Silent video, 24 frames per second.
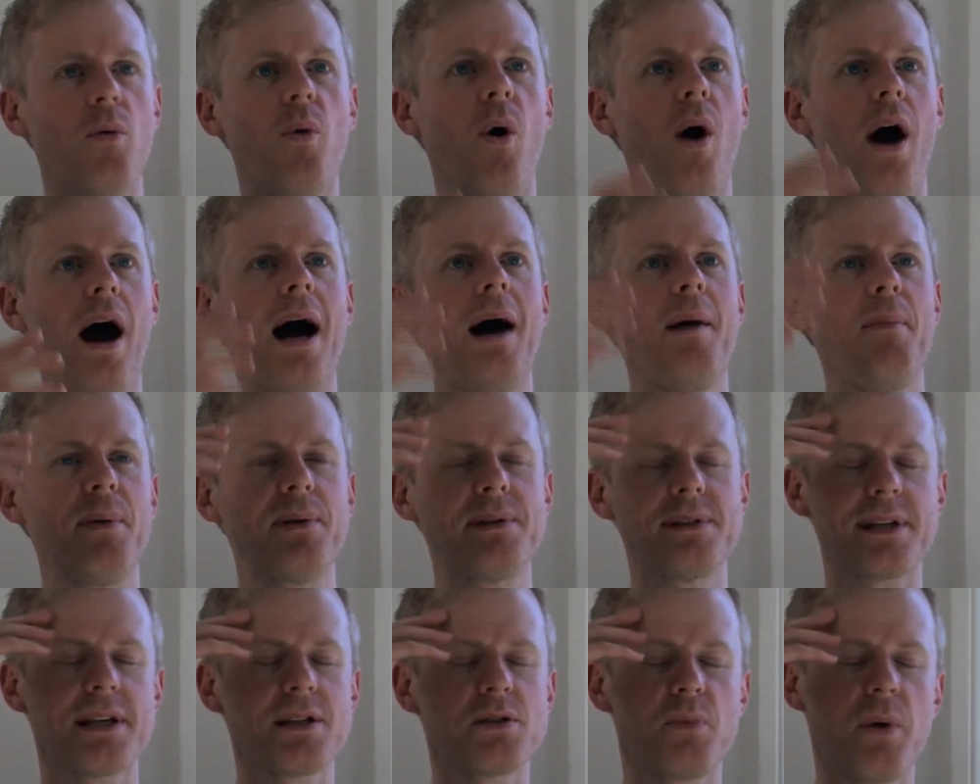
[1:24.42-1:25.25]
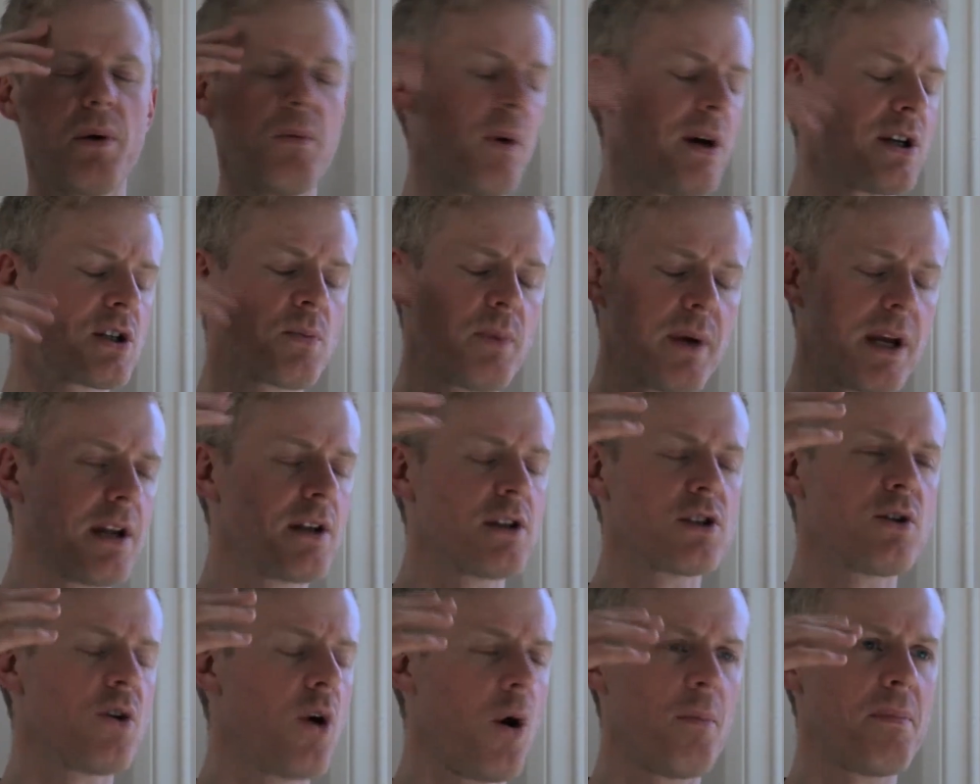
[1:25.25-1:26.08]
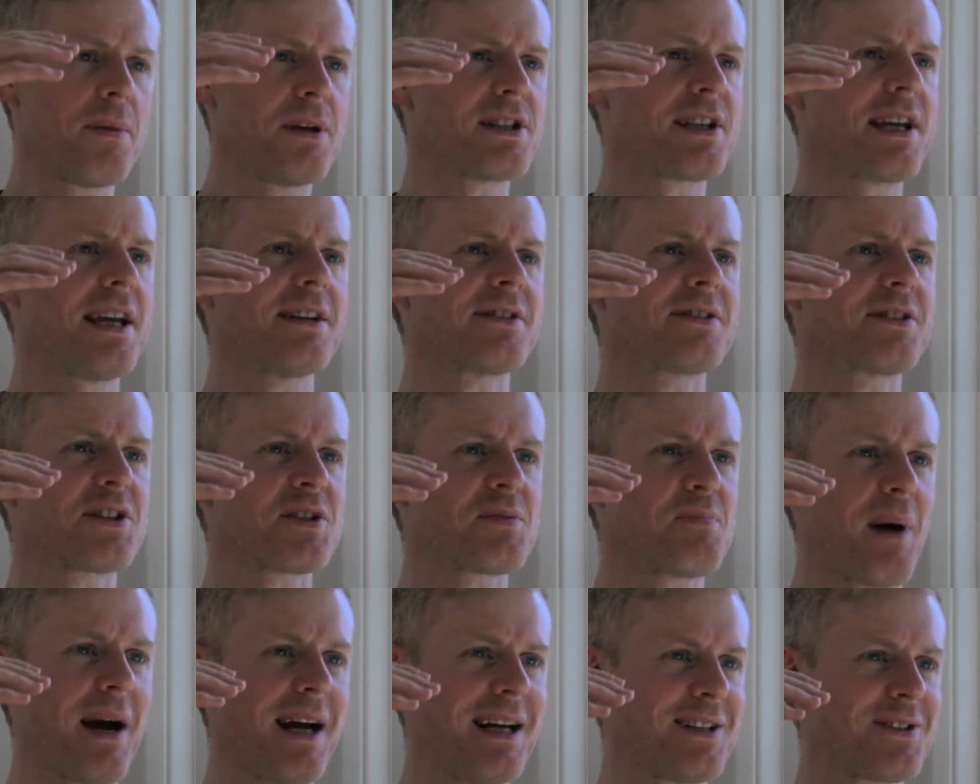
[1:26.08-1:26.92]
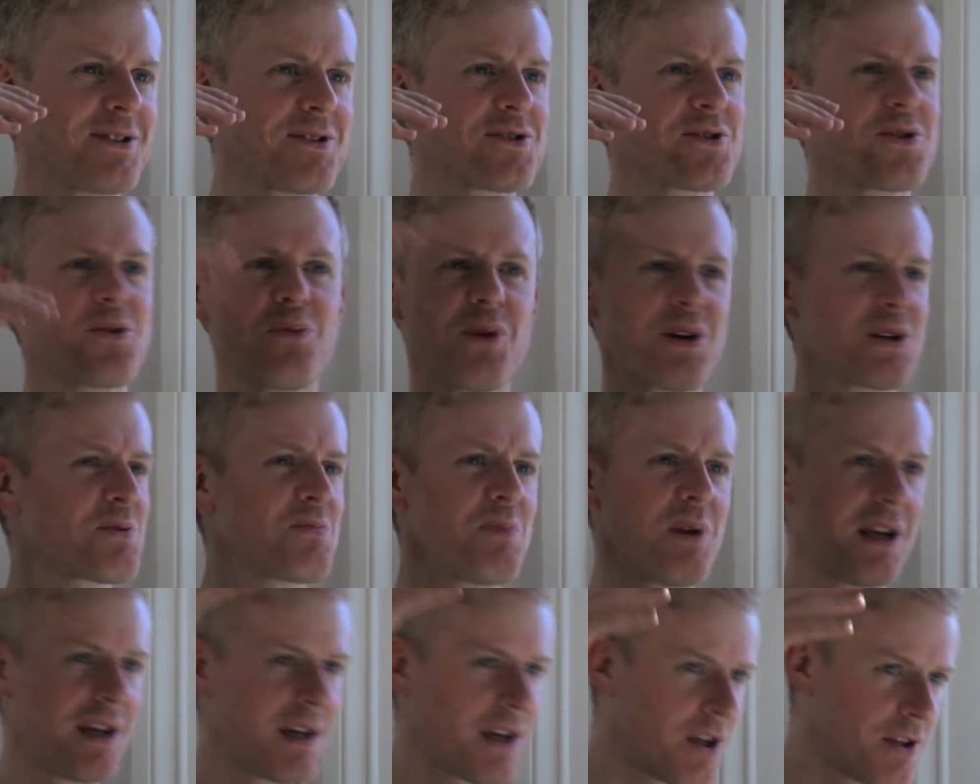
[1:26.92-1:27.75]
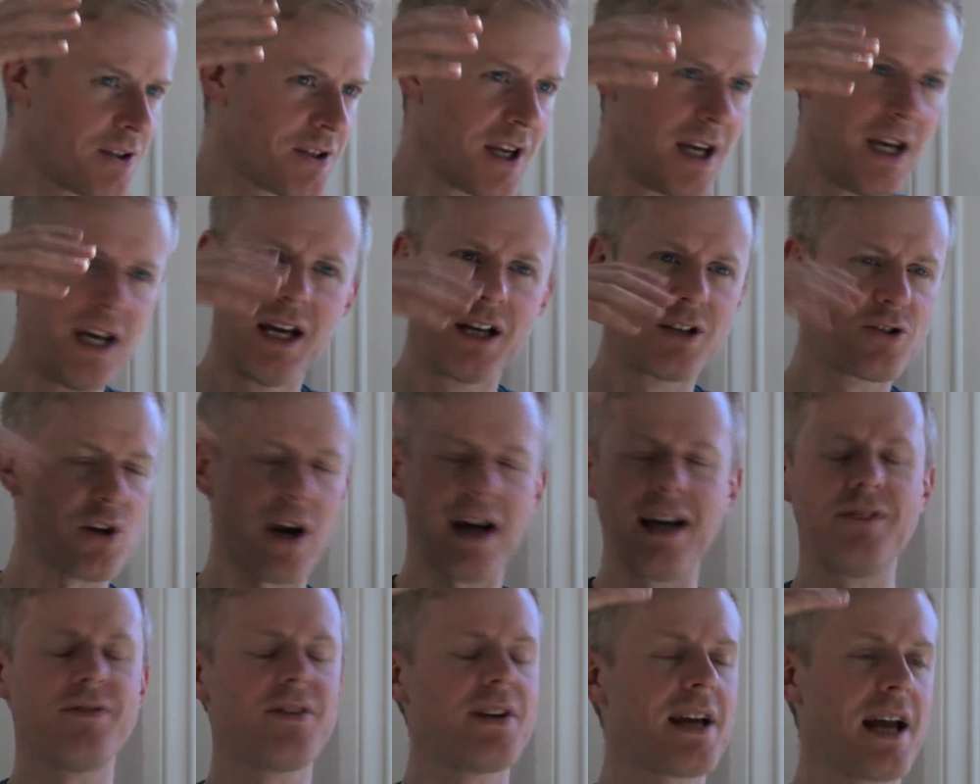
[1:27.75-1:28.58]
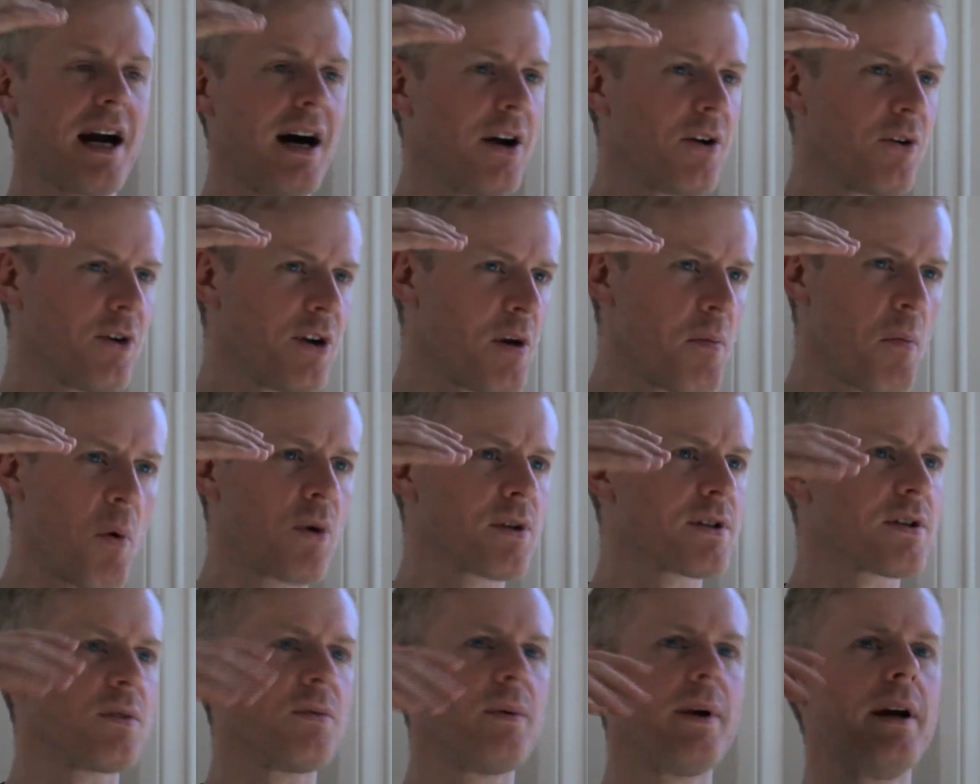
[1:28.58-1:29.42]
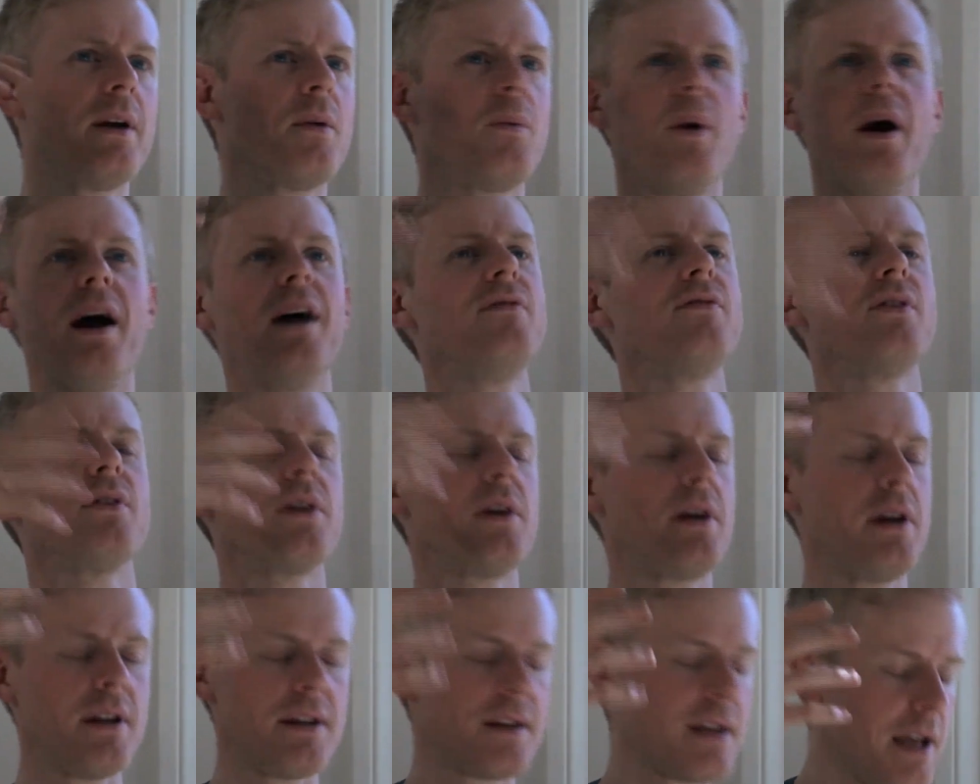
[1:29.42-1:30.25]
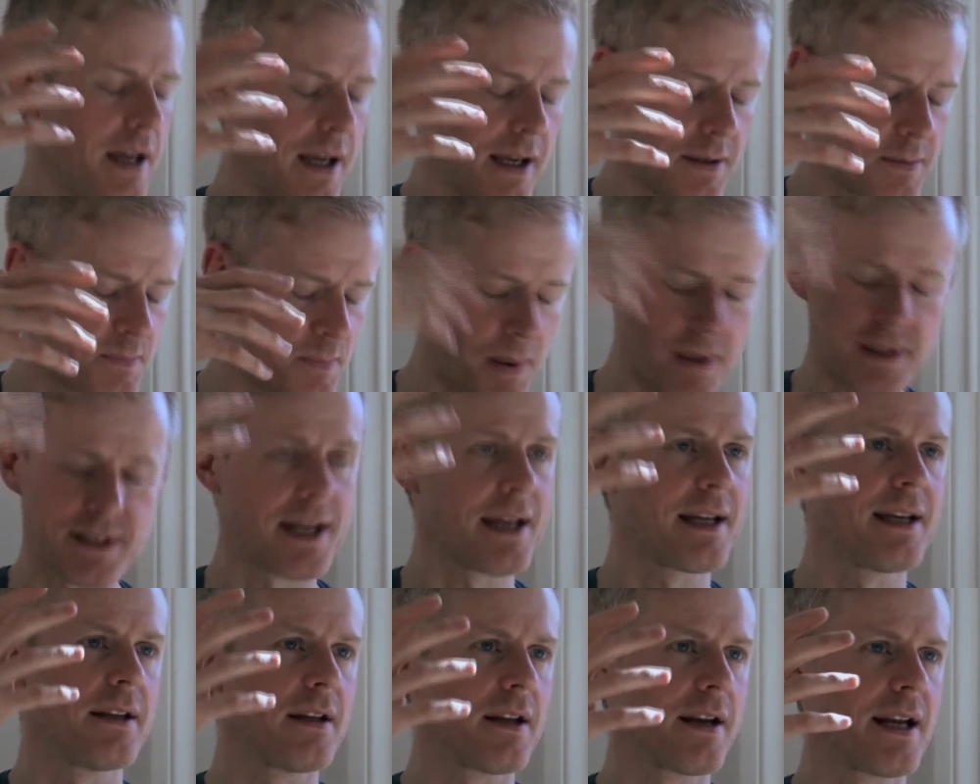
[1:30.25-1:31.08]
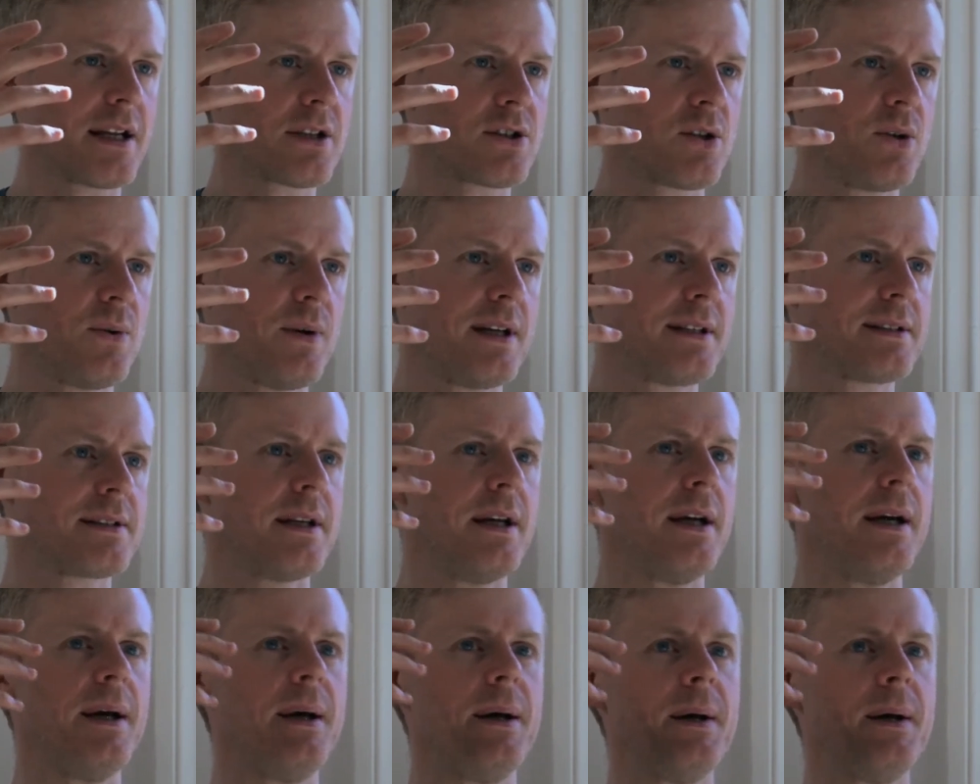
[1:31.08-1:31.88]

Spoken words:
What happens is we wish we could not be scared of spiders, or wish we could drive the car on the motorway, or whatever the particular issue is.